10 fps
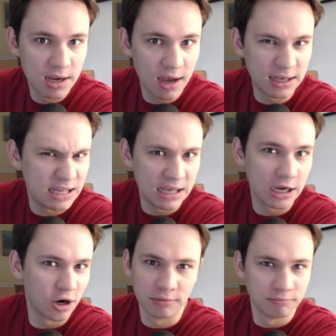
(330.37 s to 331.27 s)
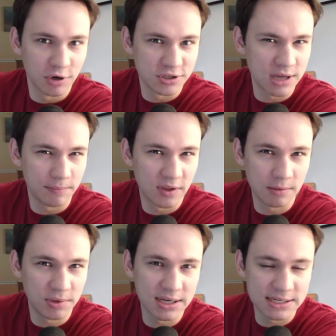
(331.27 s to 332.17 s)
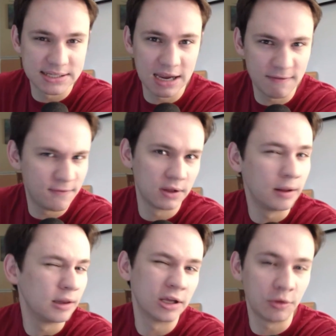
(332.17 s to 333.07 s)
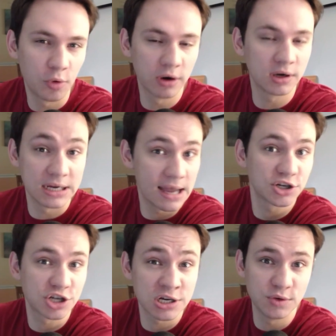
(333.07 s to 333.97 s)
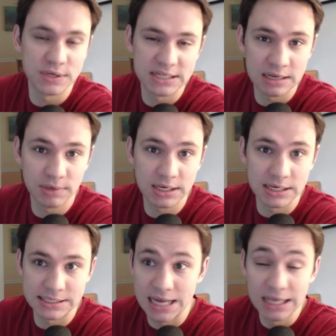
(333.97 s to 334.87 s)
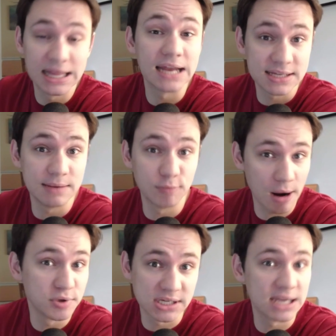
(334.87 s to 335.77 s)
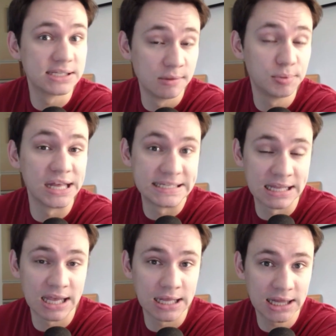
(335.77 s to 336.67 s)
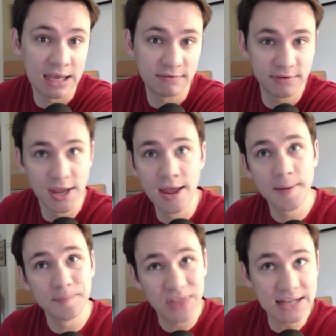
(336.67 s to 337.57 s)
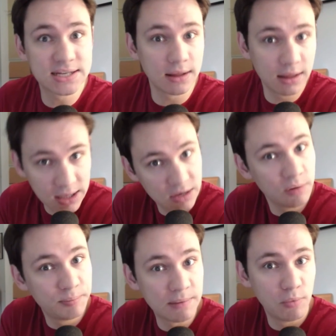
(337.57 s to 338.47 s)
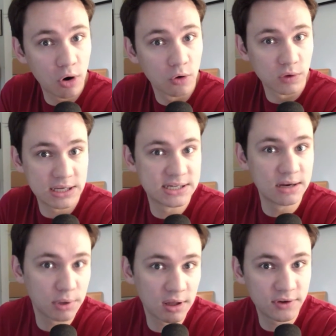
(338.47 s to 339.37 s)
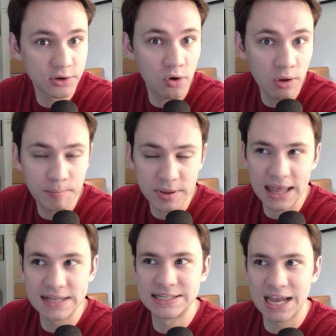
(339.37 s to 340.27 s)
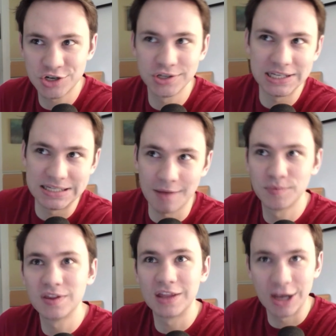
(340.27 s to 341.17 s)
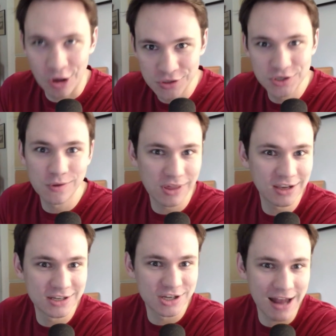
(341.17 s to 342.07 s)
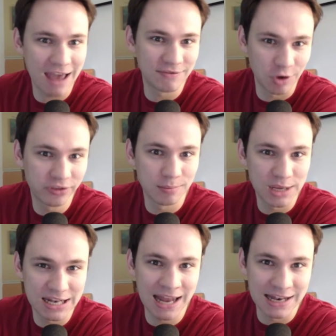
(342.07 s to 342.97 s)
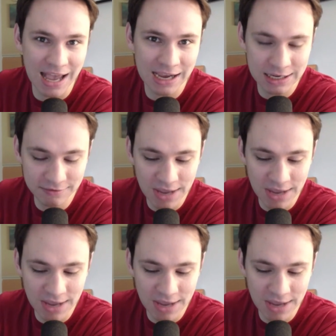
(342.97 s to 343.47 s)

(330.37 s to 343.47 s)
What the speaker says: gear or something because they feel a little more connection to a team because that team represents the place that they live? That's a little bit more reasonable of a goal, but that's actually something that I also think is going to have an ultimate net negative.